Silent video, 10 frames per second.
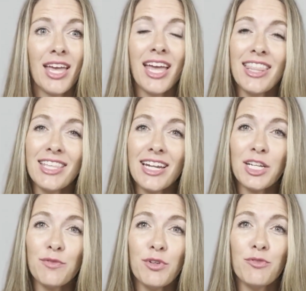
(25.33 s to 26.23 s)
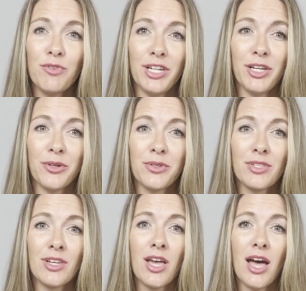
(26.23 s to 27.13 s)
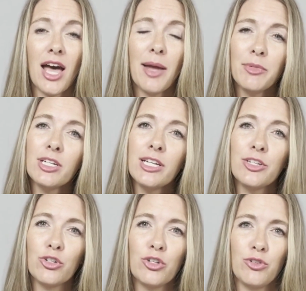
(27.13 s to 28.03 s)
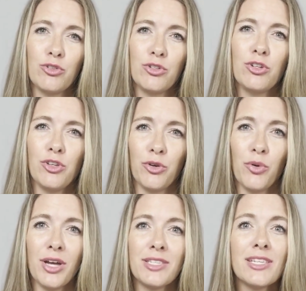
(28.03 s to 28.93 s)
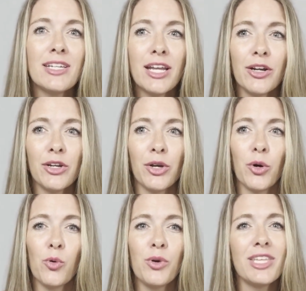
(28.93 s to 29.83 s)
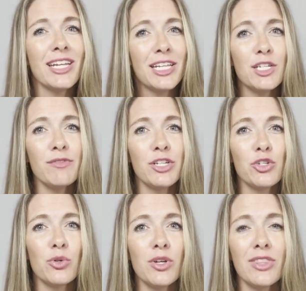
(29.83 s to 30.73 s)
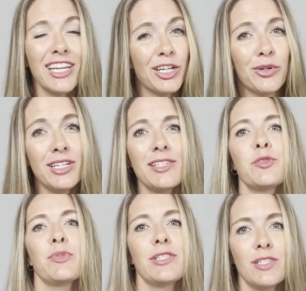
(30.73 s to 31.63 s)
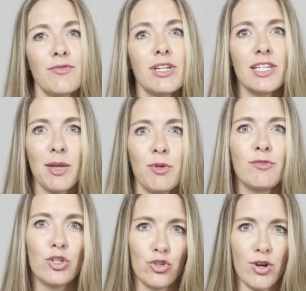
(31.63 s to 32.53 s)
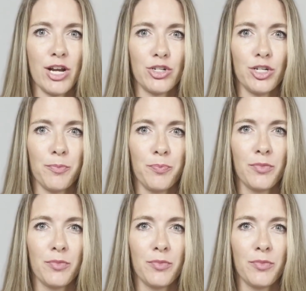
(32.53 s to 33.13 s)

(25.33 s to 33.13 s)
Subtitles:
In the next few videos, I'm going to introduce to you a scenario with an individual that creates a specific type of distraction